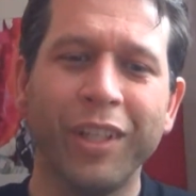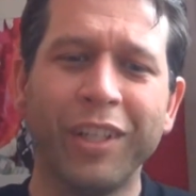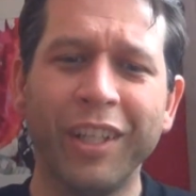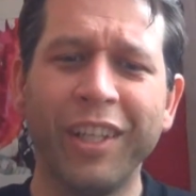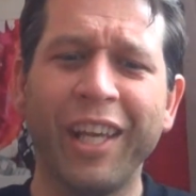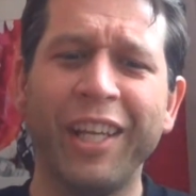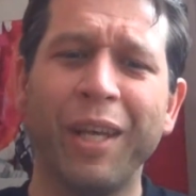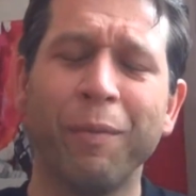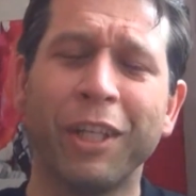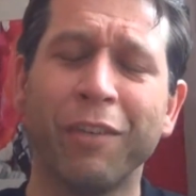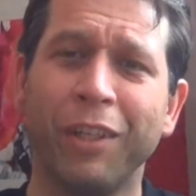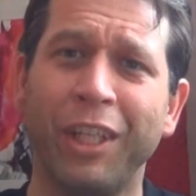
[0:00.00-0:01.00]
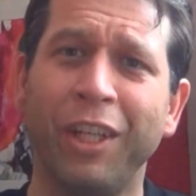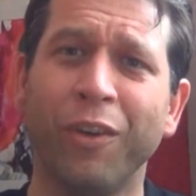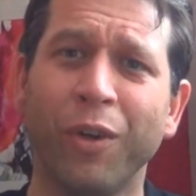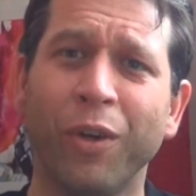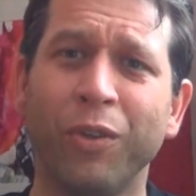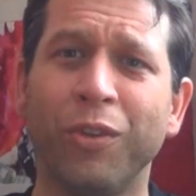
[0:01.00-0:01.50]
The dynamic of a
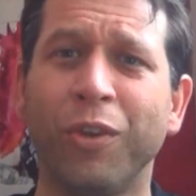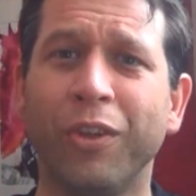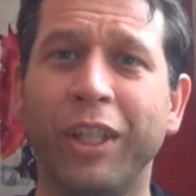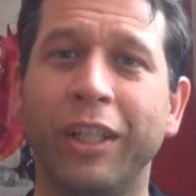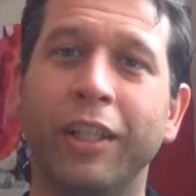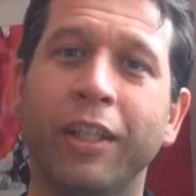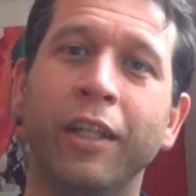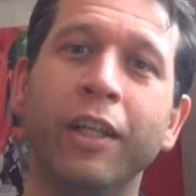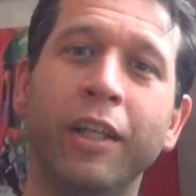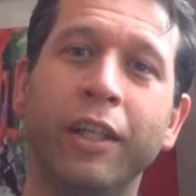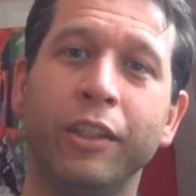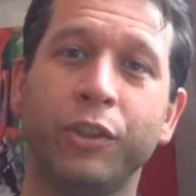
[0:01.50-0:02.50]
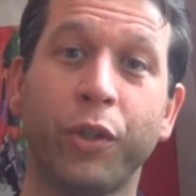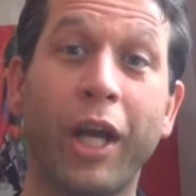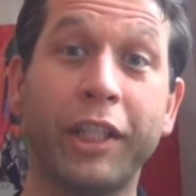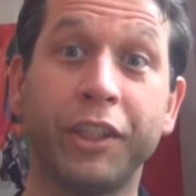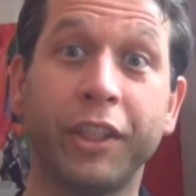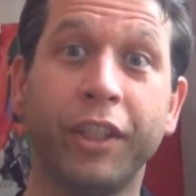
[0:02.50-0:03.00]
hero turning
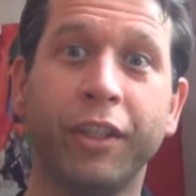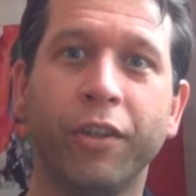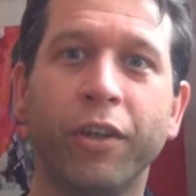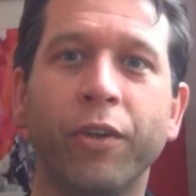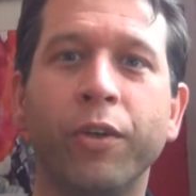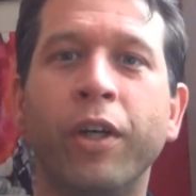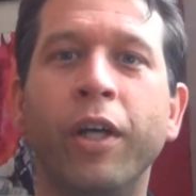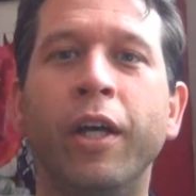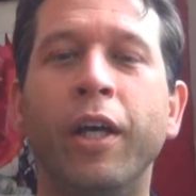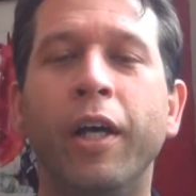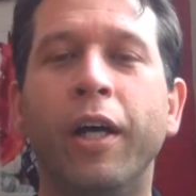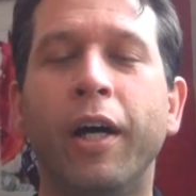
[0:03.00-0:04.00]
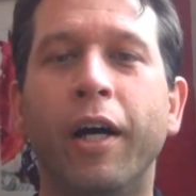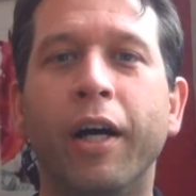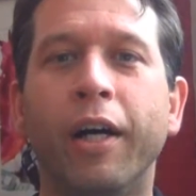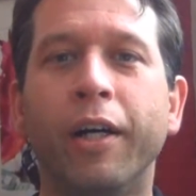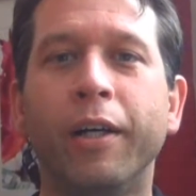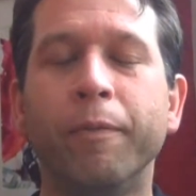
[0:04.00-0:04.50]
tragic hero.
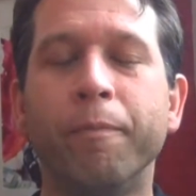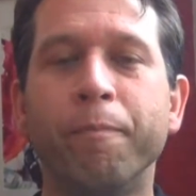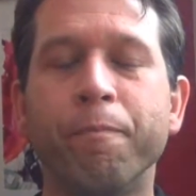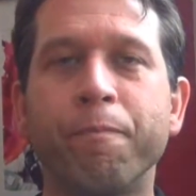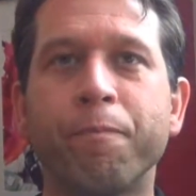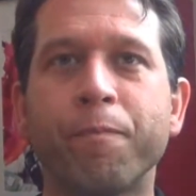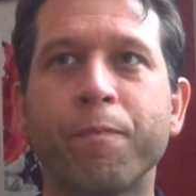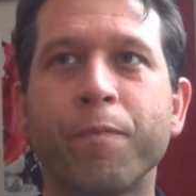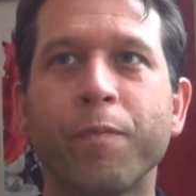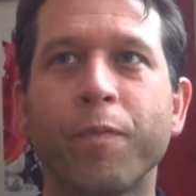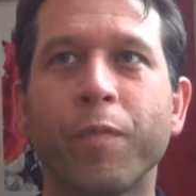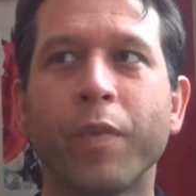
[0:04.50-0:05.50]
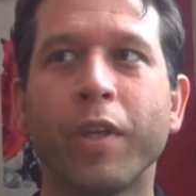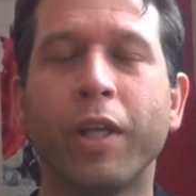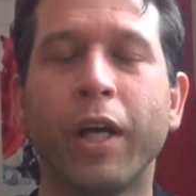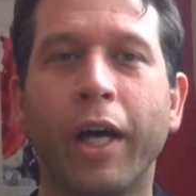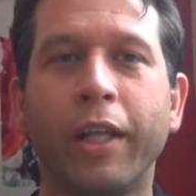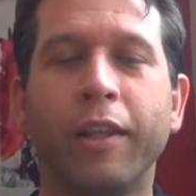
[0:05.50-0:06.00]

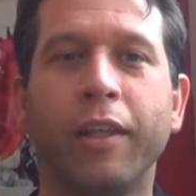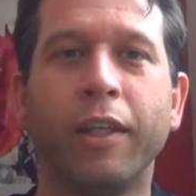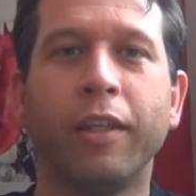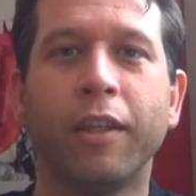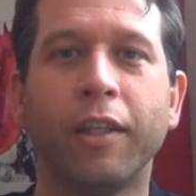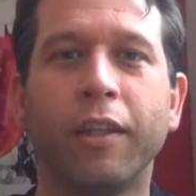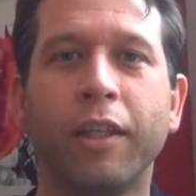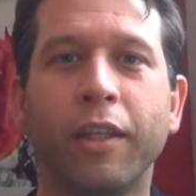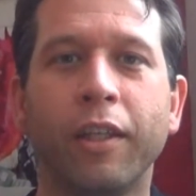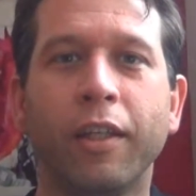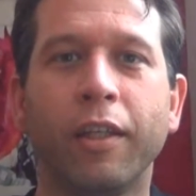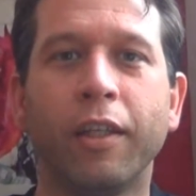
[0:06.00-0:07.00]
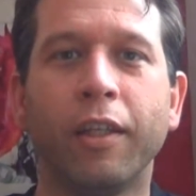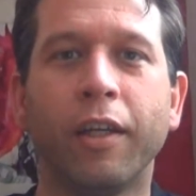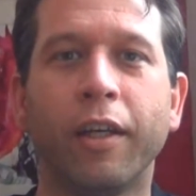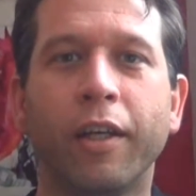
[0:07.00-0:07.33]
I think that the